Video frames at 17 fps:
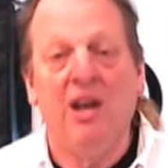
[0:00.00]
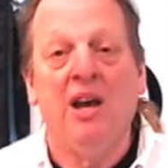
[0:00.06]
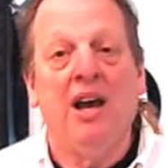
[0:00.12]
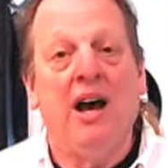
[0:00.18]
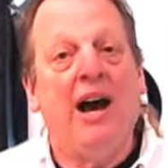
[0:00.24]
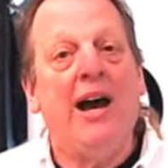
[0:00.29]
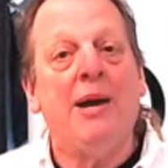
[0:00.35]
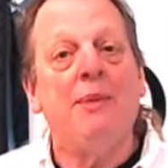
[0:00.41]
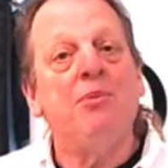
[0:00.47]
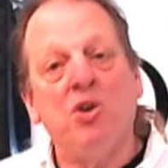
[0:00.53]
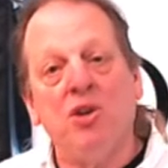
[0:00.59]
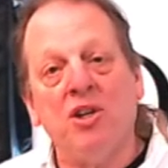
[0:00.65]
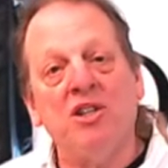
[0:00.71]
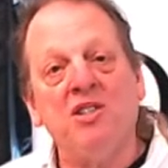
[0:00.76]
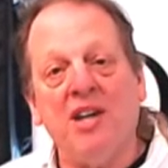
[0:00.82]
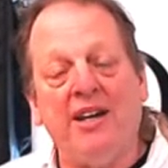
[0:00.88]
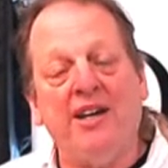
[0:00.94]
I'm going to
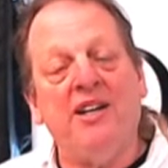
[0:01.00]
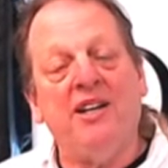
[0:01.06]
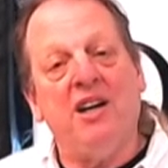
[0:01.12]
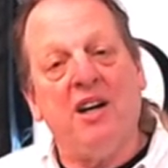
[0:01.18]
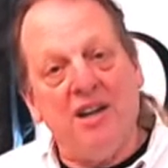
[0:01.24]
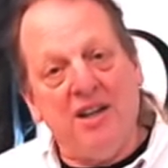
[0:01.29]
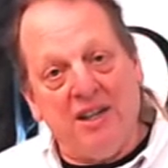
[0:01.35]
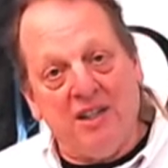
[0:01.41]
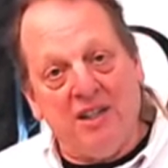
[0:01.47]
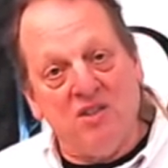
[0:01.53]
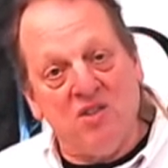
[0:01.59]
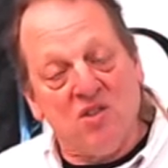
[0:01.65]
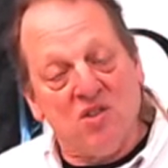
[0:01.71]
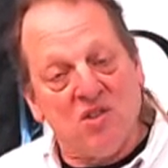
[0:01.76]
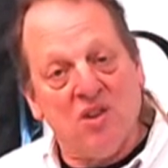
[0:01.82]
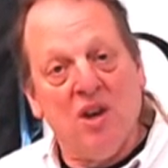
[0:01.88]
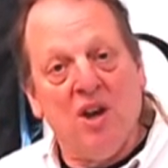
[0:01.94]
take
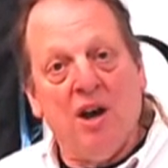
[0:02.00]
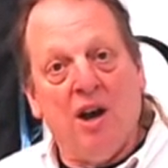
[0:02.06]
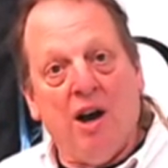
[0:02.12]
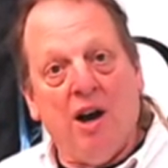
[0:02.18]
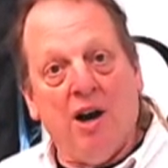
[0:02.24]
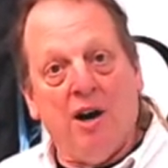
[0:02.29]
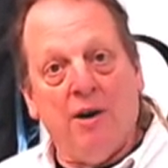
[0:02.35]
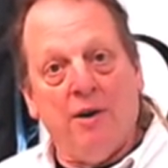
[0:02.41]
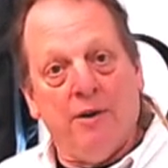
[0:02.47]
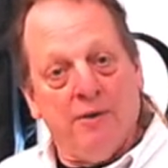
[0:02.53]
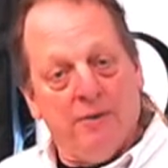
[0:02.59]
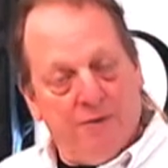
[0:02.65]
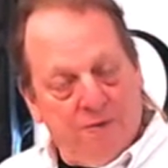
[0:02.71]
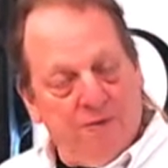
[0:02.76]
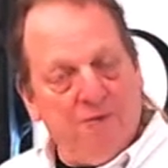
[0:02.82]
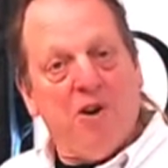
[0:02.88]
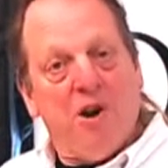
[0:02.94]
cuttings
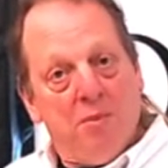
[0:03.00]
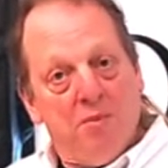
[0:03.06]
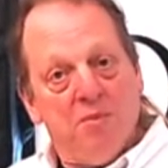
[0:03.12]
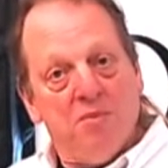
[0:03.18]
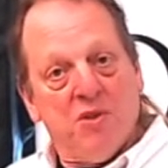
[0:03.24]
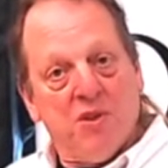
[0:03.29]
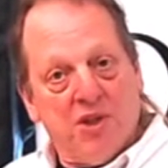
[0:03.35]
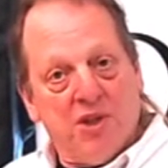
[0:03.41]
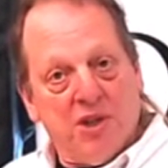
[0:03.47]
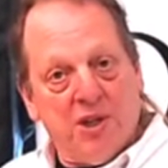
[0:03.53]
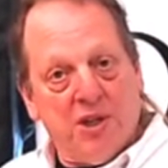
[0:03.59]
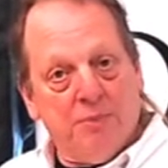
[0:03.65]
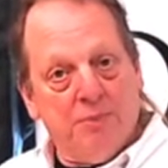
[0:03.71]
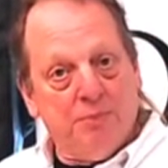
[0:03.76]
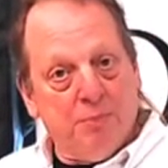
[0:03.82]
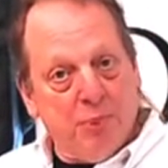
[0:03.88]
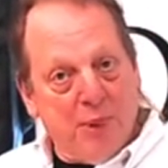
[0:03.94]
from the
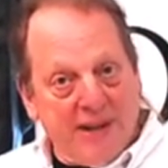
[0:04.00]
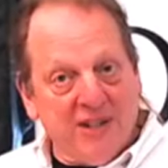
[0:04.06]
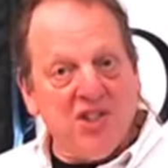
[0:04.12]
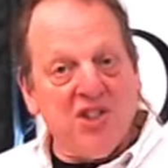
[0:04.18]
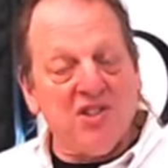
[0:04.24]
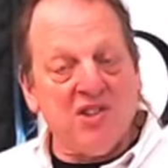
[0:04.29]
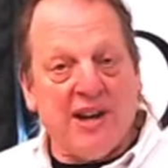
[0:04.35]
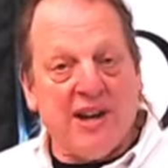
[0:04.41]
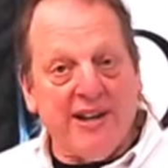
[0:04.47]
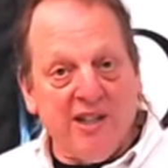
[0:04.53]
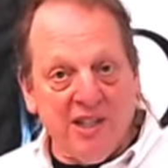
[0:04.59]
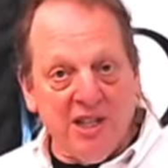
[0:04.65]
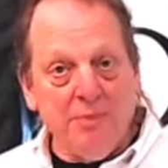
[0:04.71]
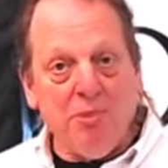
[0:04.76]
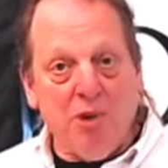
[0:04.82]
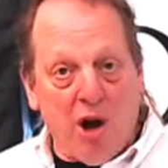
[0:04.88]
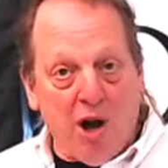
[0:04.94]
branches I clip
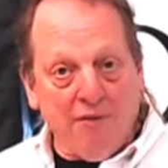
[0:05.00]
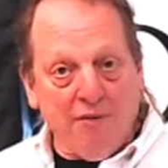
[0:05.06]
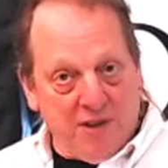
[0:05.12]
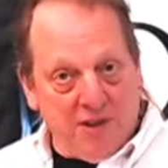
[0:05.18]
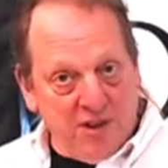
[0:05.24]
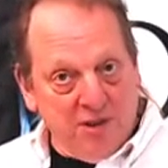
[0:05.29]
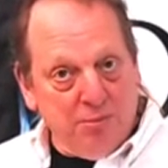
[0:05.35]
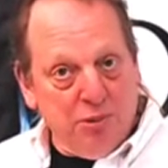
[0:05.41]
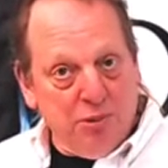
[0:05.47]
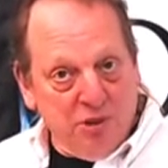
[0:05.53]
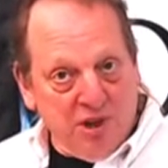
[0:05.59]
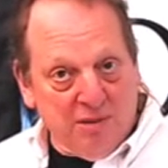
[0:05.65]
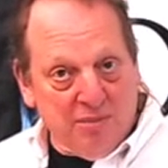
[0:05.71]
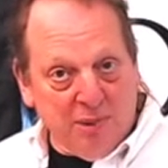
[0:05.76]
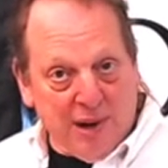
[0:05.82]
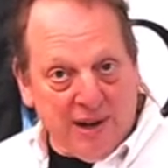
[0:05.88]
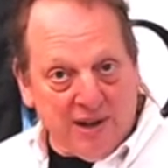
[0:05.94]
off in the pruning
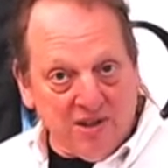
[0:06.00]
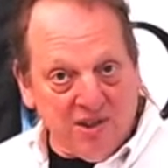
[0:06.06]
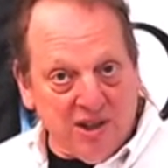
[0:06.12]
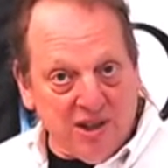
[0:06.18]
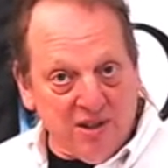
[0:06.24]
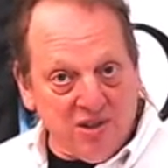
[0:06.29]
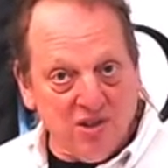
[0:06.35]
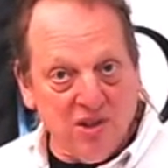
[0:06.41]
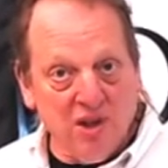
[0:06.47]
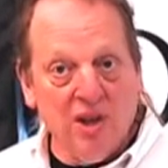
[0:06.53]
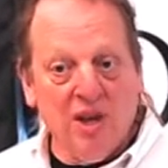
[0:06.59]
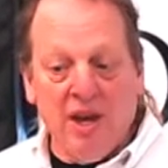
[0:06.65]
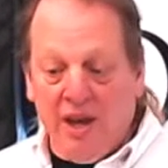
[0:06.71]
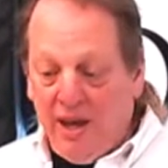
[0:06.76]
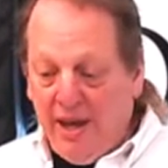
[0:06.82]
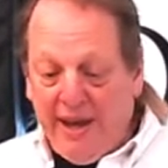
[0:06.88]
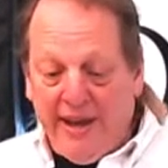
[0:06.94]
process
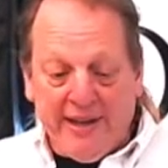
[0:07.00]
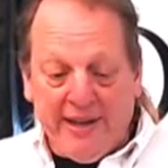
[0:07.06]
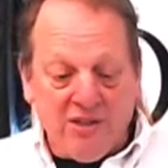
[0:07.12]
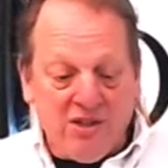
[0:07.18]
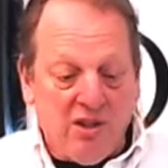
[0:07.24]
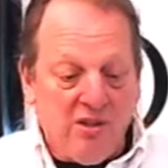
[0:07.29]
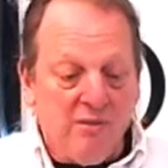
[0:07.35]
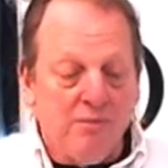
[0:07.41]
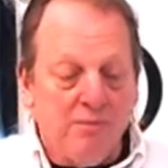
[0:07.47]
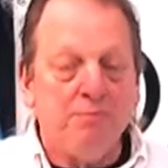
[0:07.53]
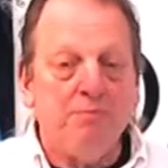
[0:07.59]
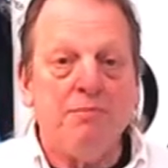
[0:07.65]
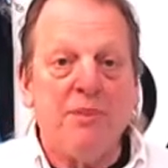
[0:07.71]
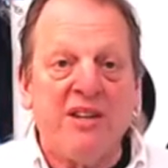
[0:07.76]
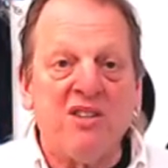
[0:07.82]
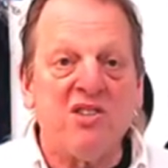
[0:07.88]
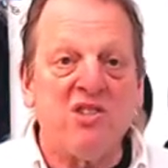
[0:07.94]
and
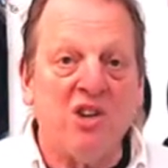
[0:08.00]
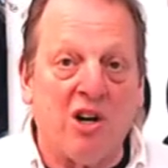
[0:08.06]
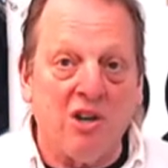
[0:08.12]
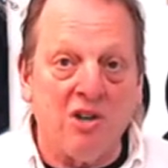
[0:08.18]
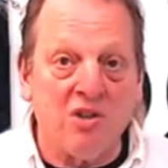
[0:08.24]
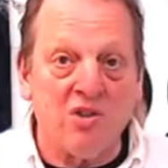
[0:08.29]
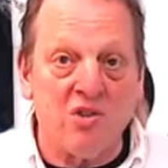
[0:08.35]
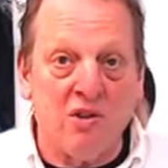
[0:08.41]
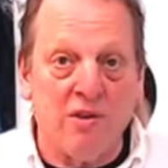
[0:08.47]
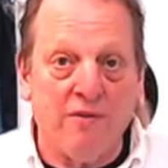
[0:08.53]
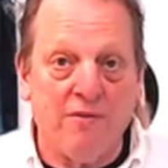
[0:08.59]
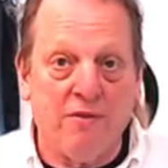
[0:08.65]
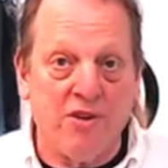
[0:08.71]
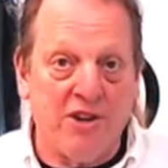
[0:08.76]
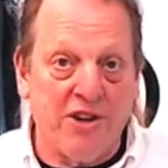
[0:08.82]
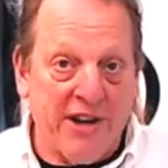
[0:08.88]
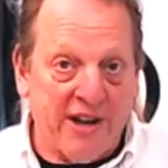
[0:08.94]
make starts for
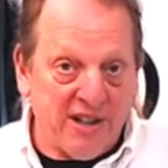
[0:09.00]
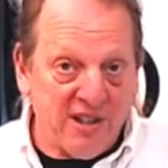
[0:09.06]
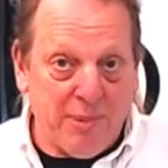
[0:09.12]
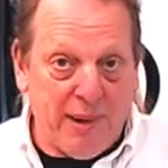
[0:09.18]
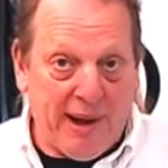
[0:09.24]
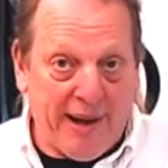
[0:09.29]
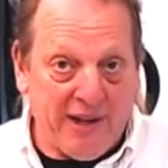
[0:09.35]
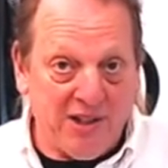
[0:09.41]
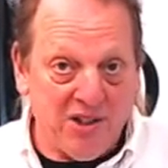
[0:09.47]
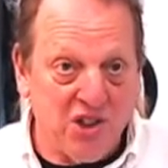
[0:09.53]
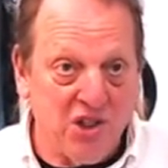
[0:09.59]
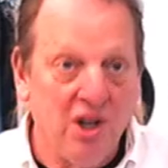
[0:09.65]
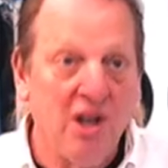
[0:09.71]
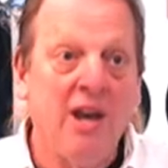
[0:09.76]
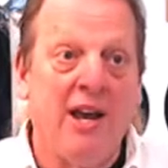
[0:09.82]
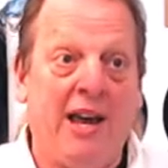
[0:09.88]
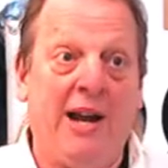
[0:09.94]
the next batch.
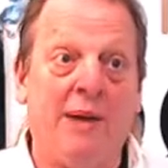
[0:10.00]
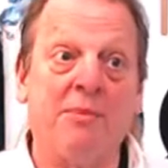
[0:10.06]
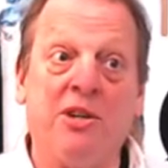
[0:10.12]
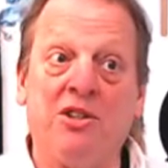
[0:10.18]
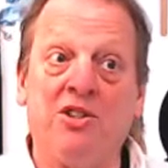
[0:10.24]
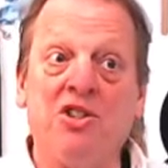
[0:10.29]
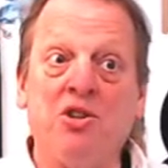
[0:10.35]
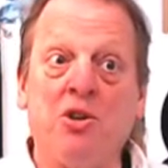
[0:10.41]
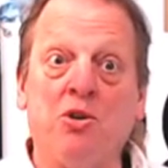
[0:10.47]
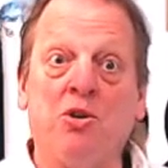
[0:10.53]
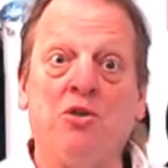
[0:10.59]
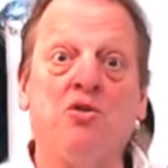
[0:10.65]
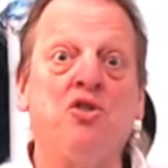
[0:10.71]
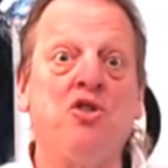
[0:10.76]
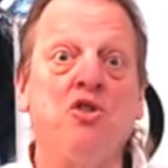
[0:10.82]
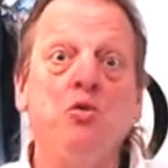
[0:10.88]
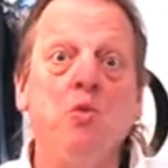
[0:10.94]
And I'm going to show you
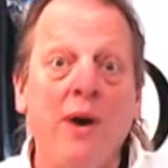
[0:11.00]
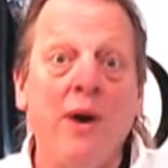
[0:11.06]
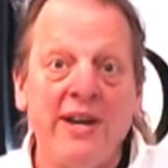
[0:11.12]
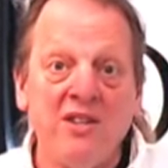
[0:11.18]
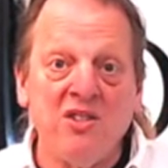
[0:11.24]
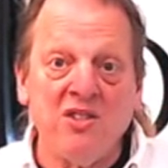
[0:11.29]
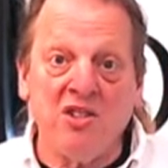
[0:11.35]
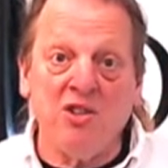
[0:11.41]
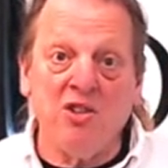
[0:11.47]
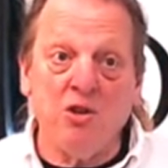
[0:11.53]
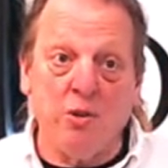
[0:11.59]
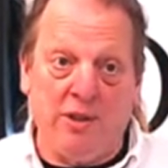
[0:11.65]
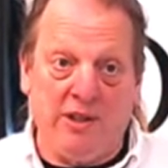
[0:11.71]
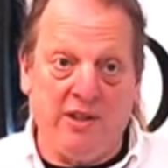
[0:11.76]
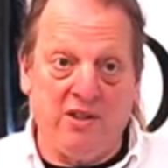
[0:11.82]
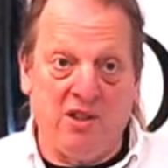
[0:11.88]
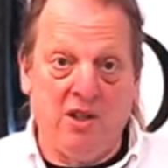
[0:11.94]
2 ways to do
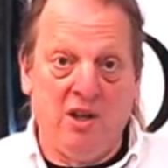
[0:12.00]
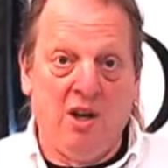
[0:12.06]
it.